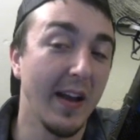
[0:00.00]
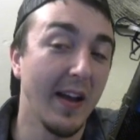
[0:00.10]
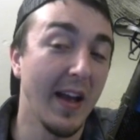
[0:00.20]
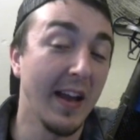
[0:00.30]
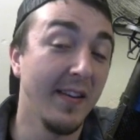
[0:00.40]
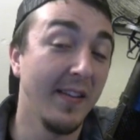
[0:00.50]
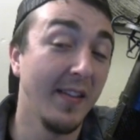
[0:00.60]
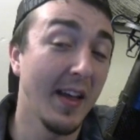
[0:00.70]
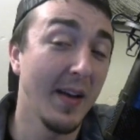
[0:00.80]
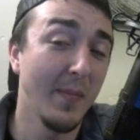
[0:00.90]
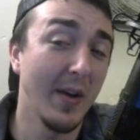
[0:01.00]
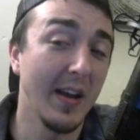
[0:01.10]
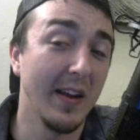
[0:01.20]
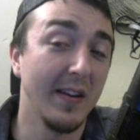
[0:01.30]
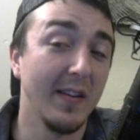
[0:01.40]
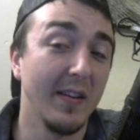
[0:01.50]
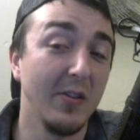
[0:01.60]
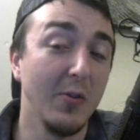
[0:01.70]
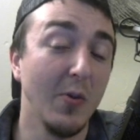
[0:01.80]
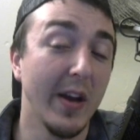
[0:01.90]
end them, and
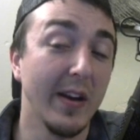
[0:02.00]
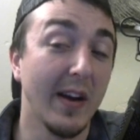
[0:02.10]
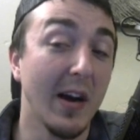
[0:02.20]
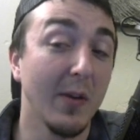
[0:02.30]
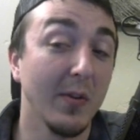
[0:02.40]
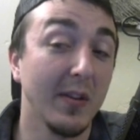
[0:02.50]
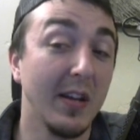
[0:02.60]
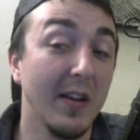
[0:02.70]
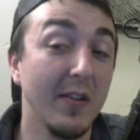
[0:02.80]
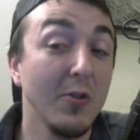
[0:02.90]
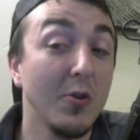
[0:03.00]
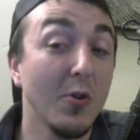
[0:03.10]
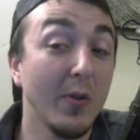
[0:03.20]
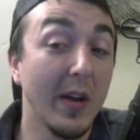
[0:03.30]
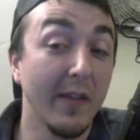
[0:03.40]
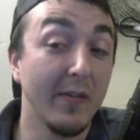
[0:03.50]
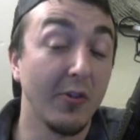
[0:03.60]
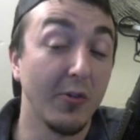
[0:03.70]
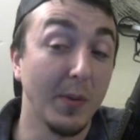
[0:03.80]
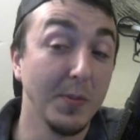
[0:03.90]
you ended awkwardly, and you don't have
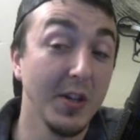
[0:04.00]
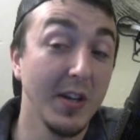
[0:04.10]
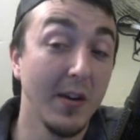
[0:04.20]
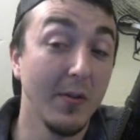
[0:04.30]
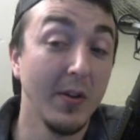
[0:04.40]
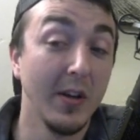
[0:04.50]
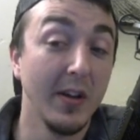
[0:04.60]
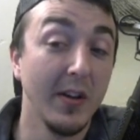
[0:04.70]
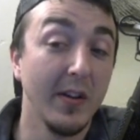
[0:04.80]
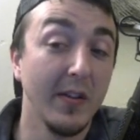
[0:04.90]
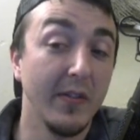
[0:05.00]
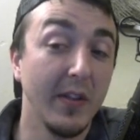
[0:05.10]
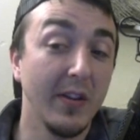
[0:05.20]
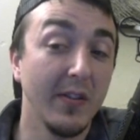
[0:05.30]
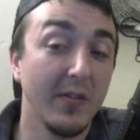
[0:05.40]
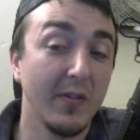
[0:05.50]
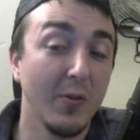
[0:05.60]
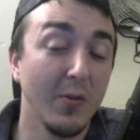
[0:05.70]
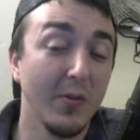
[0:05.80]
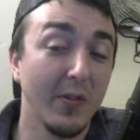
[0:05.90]
disruption now. They just
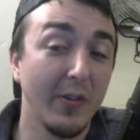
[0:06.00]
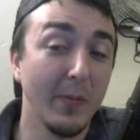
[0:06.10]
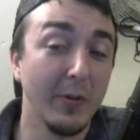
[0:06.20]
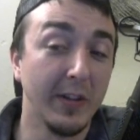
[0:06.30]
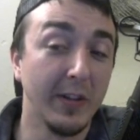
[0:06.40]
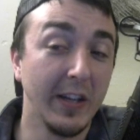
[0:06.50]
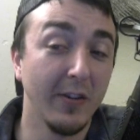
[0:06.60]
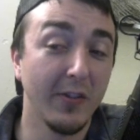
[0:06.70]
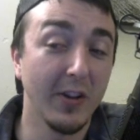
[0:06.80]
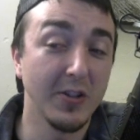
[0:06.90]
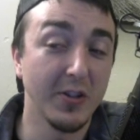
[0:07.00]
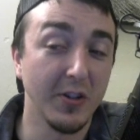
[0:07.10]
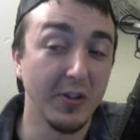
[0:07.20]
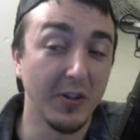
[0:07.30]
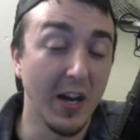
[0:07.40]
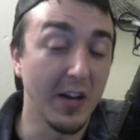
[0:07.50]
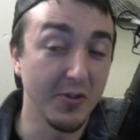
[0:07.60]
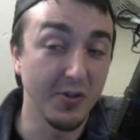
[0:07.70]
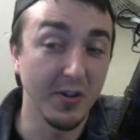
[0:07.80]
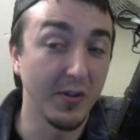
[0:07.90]
go into a simple link or such, their
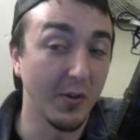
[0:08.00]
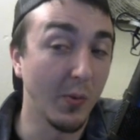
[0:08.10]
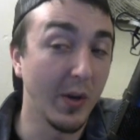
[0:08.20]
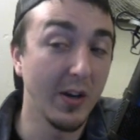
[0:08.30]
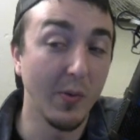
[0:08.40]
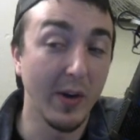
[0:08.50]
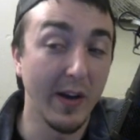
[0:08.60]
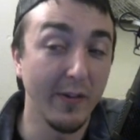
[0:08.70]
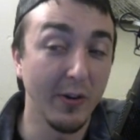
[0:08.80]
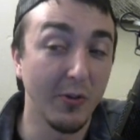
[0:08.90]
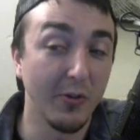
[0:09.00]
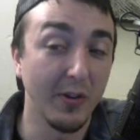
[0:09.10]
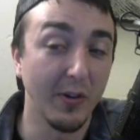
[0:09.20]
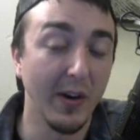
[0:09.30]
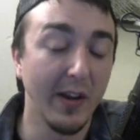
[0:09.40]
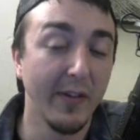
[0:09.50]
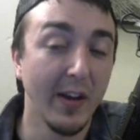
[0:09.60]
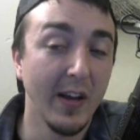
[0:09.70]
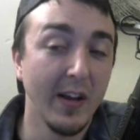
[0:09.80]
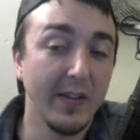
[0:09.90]
Construct, their Window, whatever, goes to the grave.
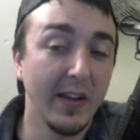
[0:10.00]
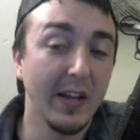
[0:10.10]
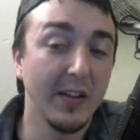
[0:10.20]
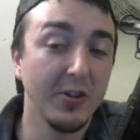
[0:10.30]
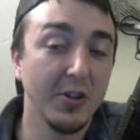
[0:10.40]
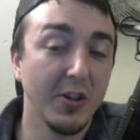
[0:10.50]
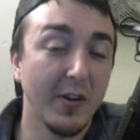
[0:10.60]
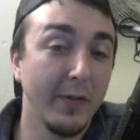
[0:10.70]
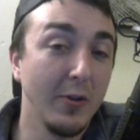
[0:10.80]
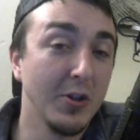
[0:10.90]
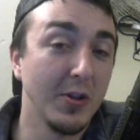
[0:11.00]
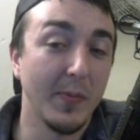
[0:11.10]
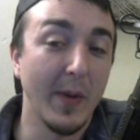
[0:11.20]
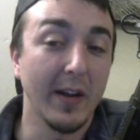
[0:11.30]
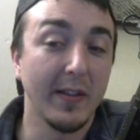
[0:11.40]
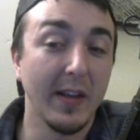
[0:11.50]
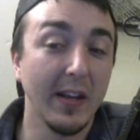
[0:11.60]
They get their Shaddoll fusions back. They get